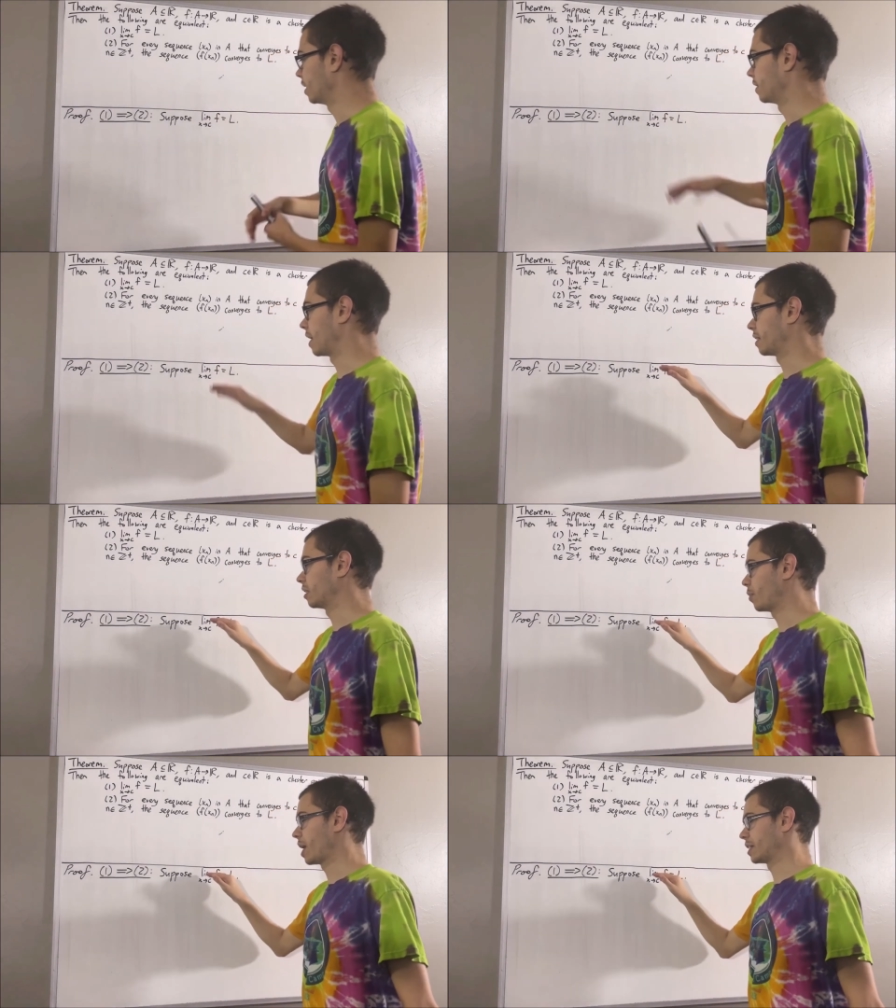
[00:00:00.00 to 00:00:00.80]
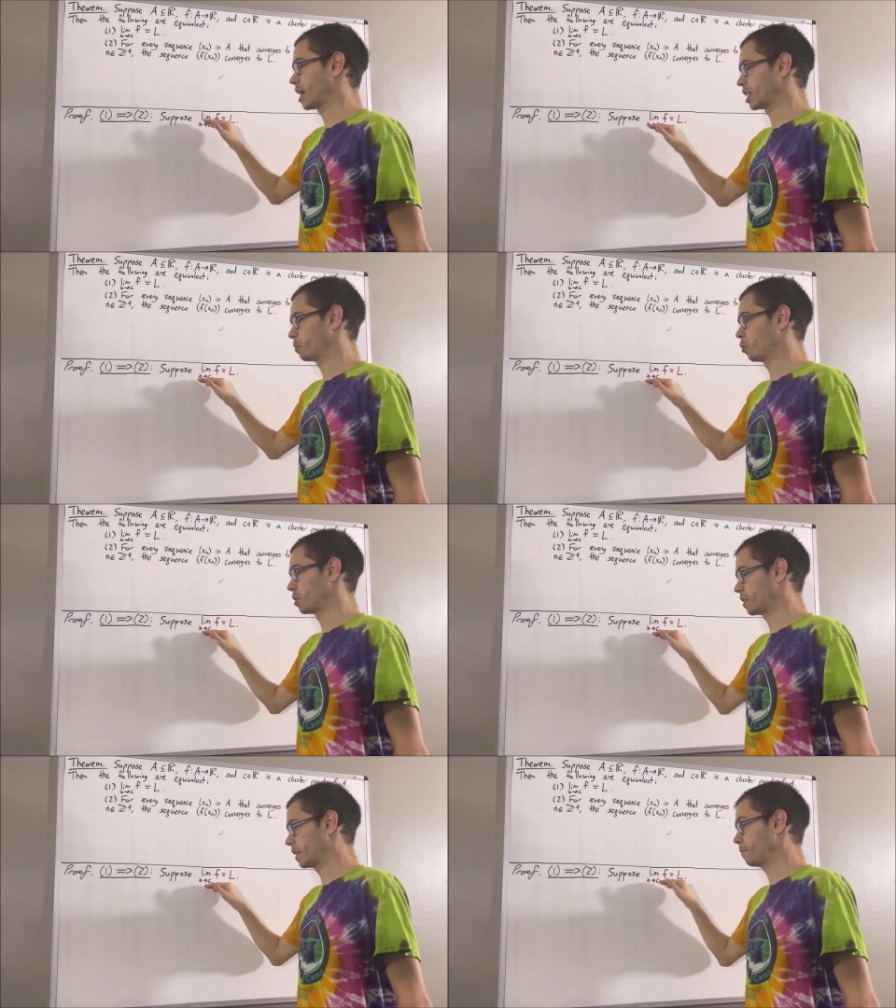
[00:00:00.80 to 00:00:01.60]
that the limit as x curves to
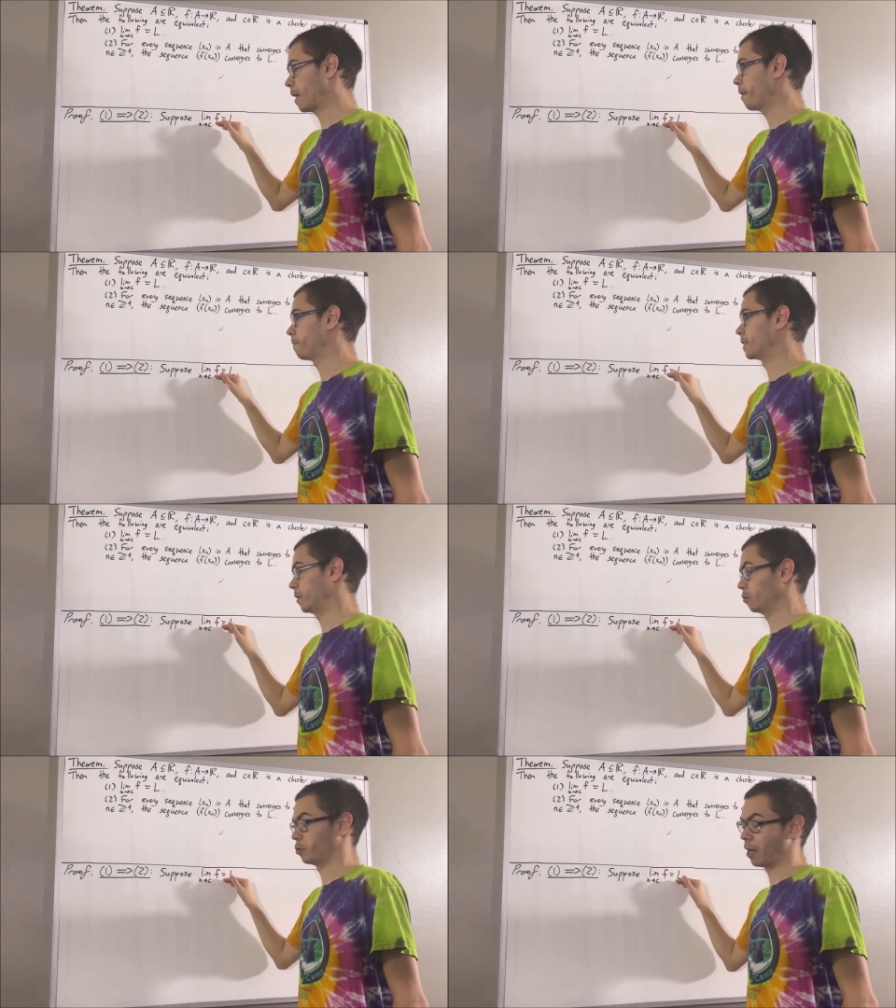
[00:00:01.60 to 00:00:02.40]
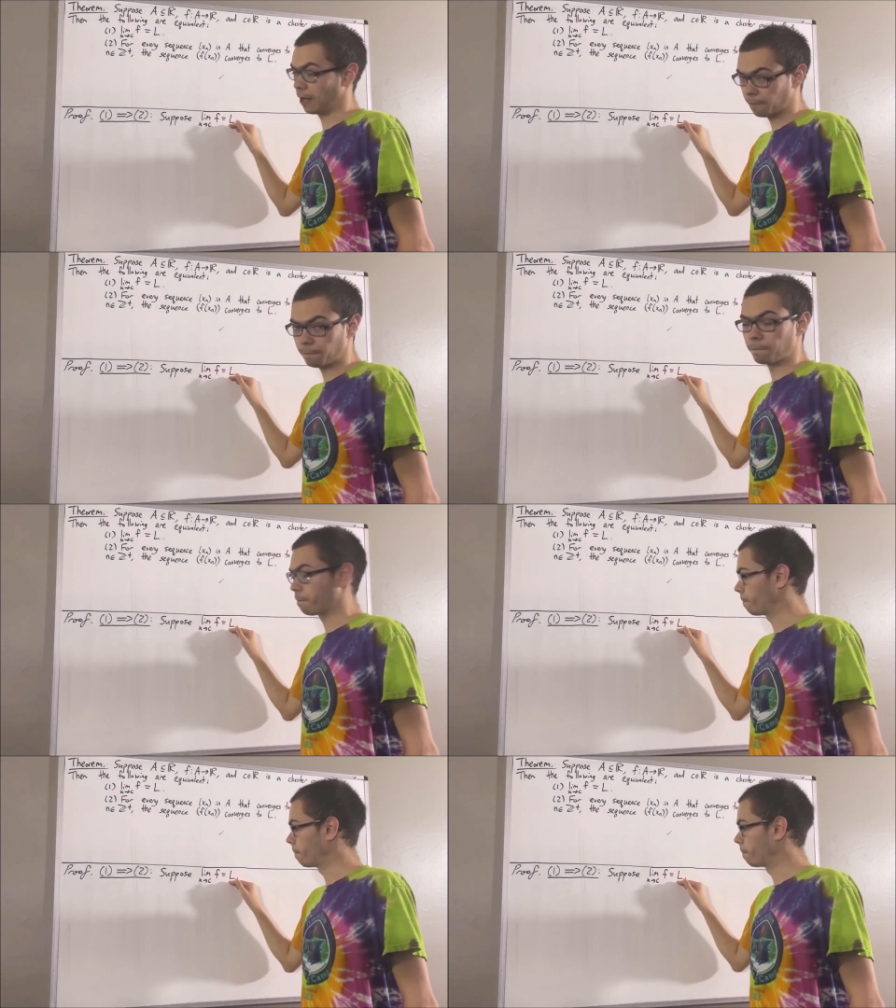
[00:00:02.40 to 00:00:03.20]
c of f is equal to f.
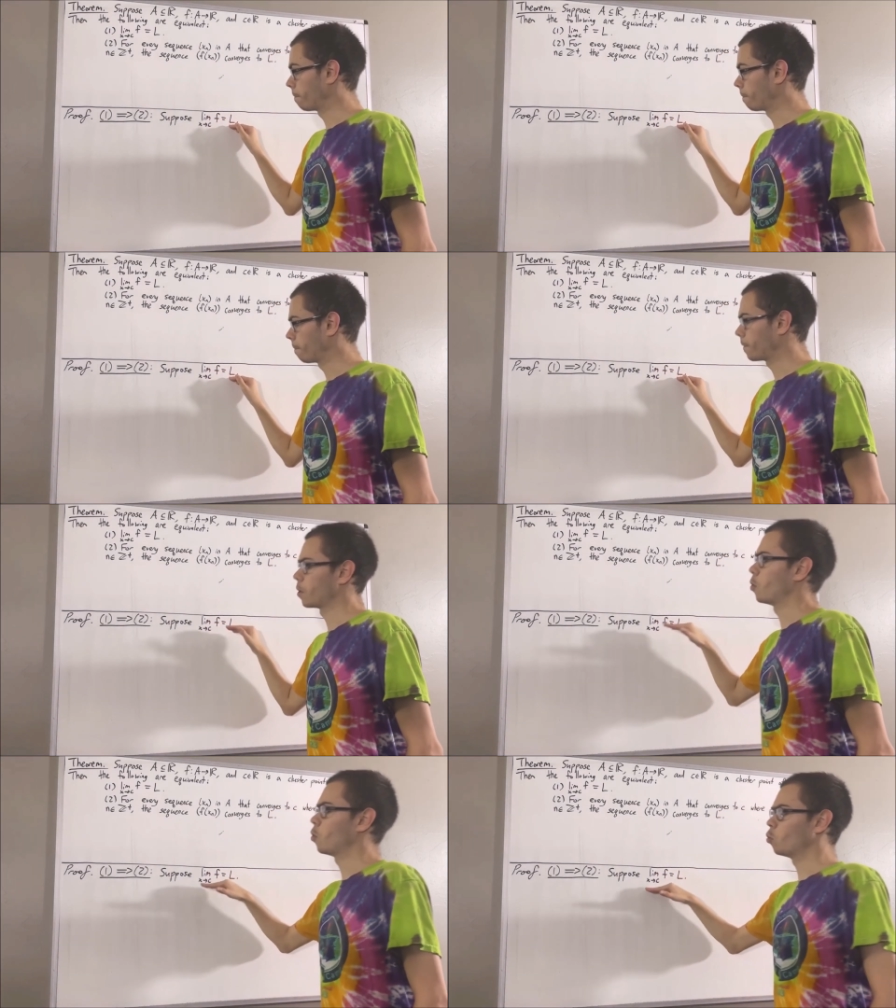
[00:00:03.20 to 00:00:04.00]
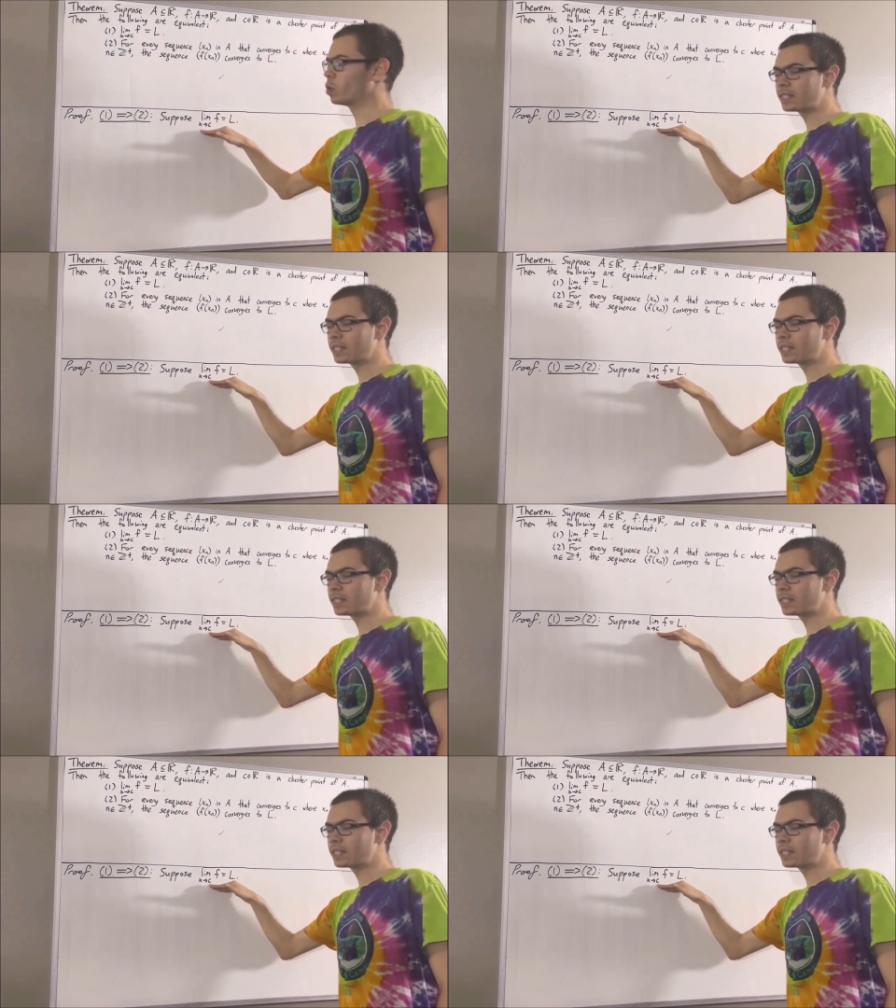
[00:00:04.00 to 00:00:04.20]
What